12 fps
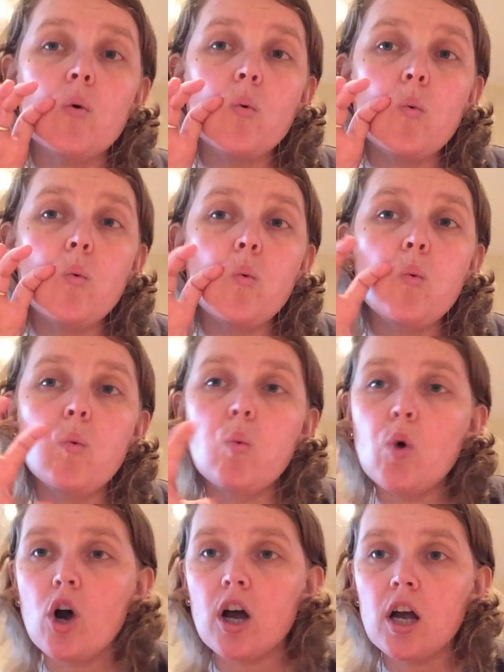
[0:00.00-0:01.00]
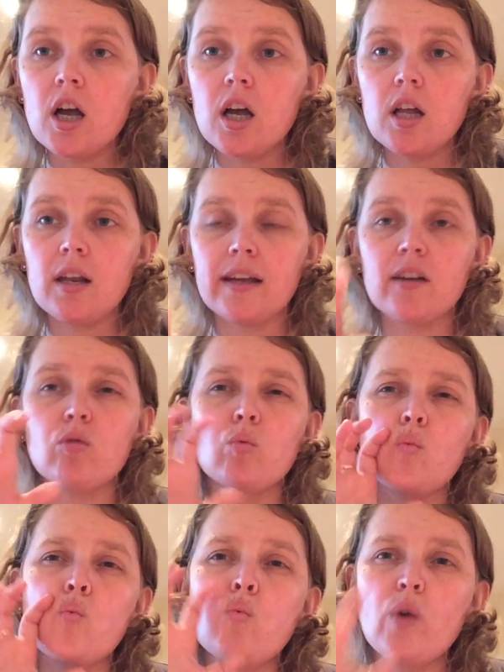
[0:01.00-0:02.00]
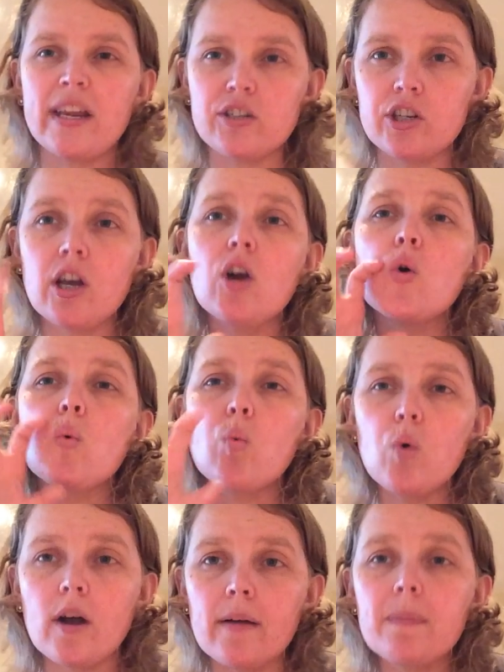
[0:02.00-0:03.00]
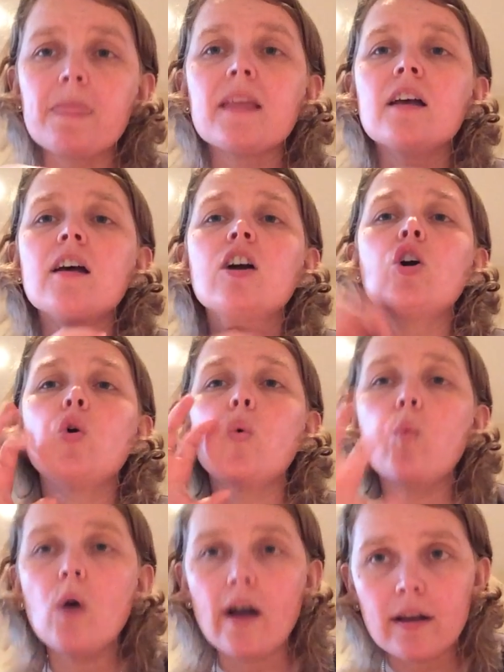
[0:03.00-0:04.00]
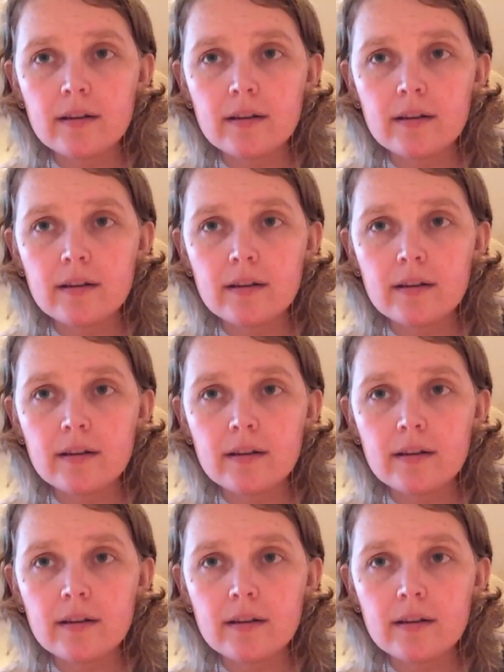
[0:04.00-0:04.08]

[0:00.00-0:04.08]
W, like a witch, W, Qu.